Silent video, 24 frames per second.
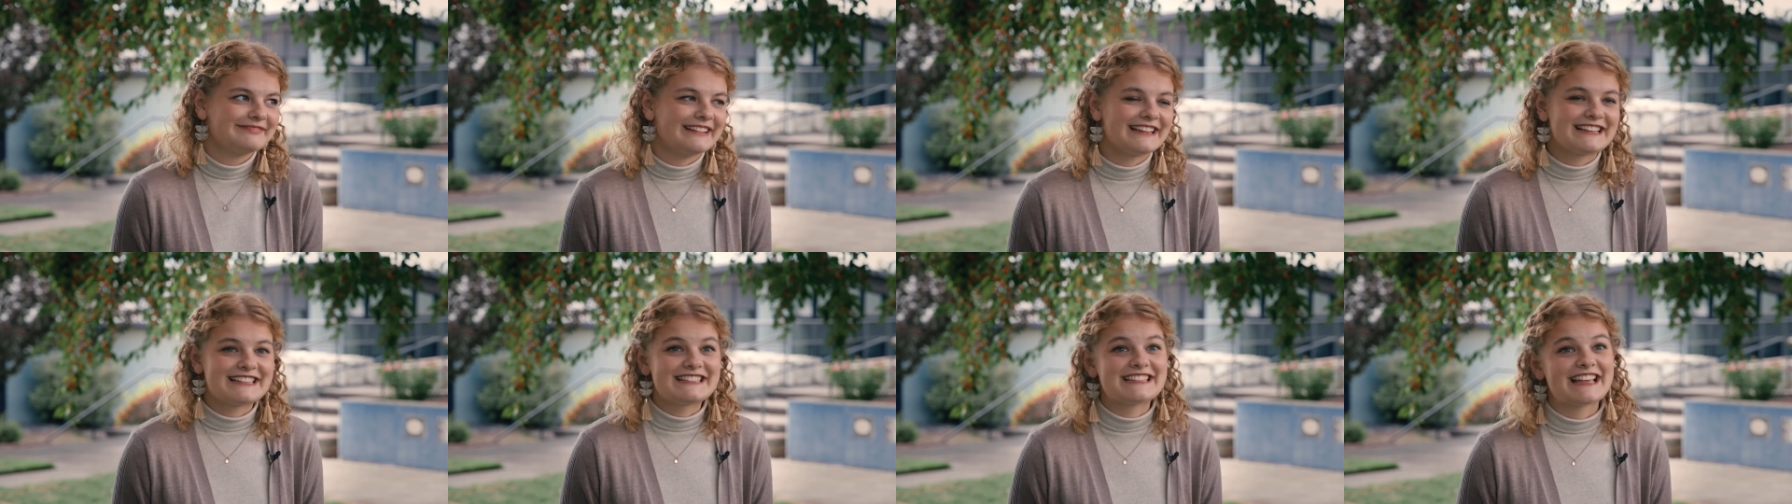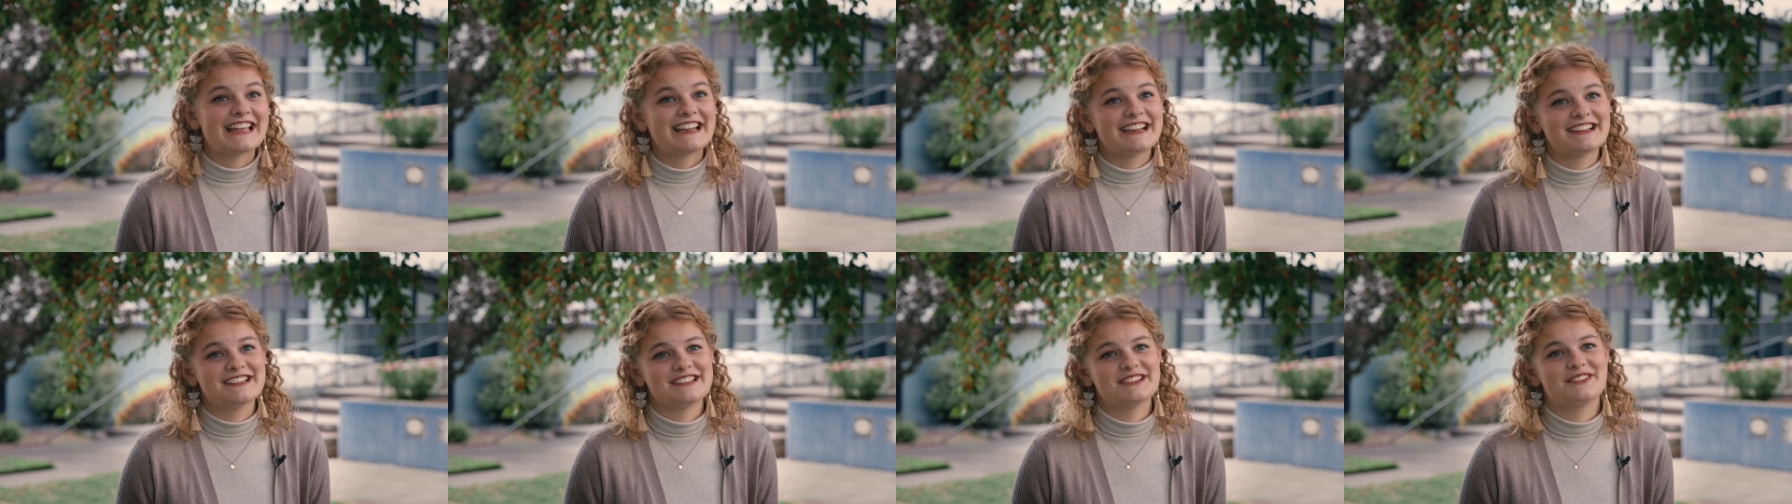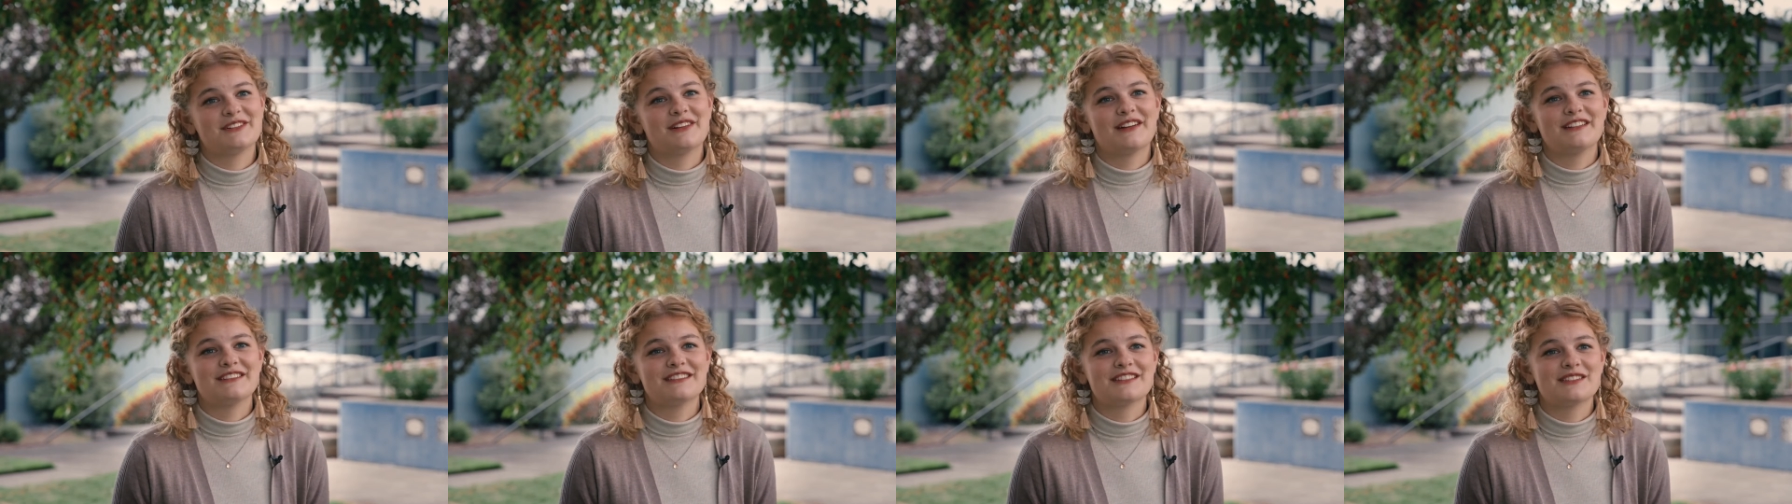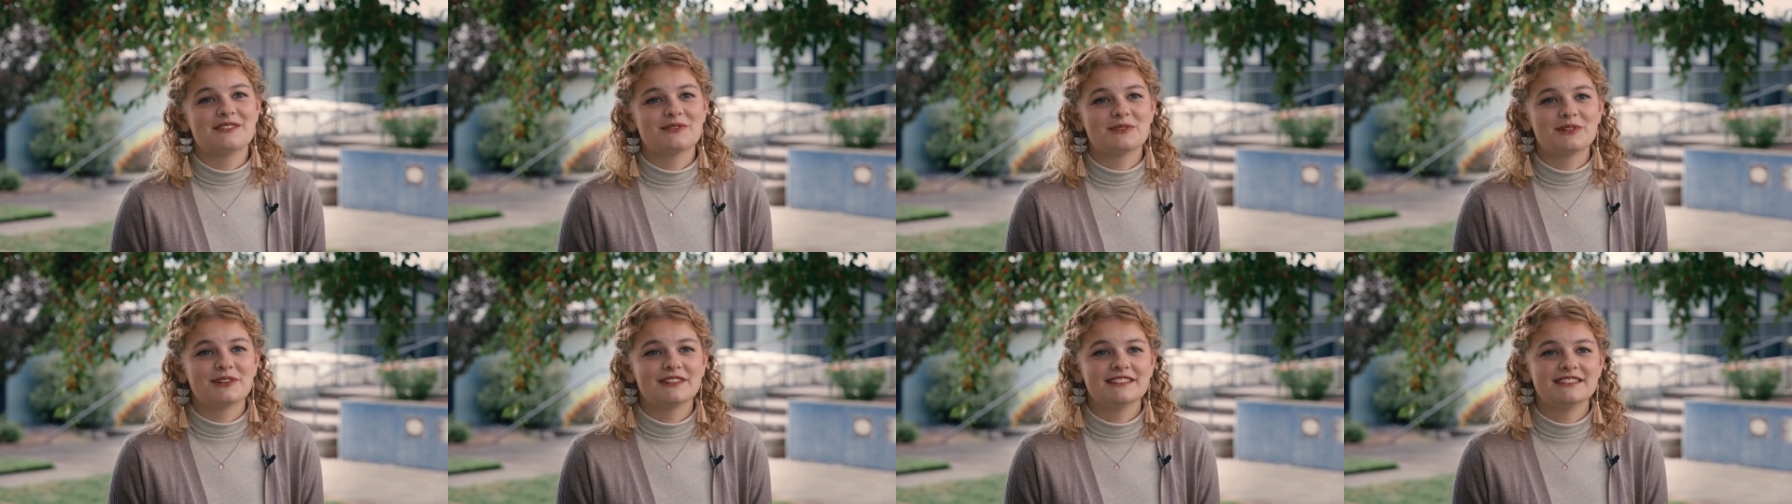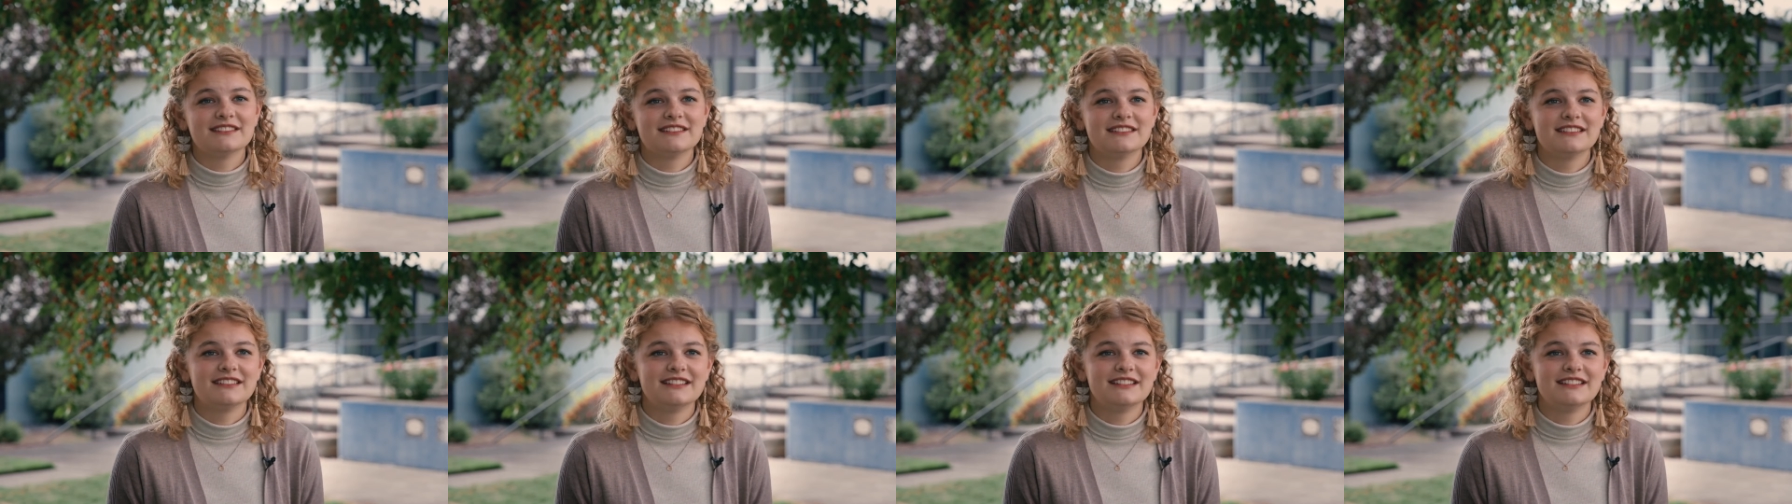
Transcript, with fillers: excited to go out into the world.